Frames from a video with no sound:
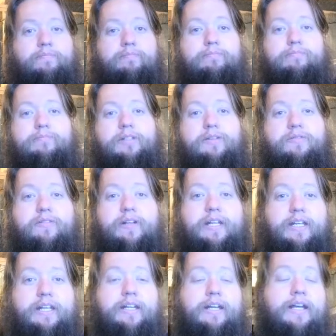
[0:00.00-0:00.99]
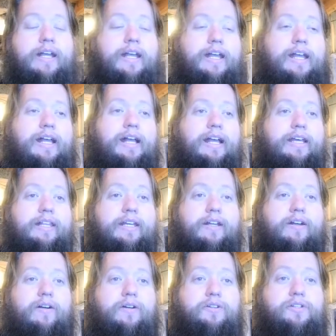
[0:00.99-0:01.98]
if we need. And then
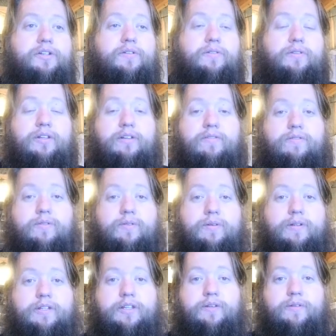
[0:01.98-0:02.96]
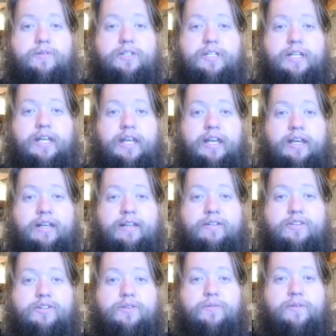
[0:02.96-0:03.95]
also look forward to seeing
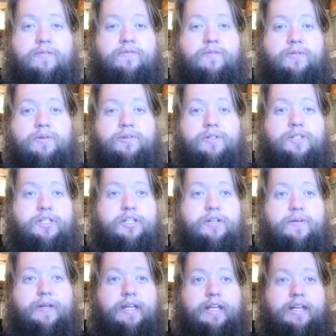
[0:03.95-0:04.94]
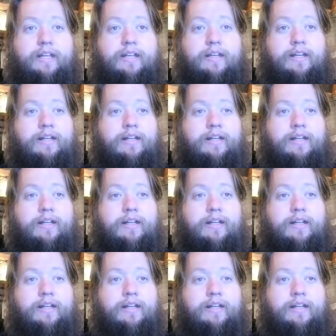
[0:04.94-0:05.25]
Sword and Fortress doing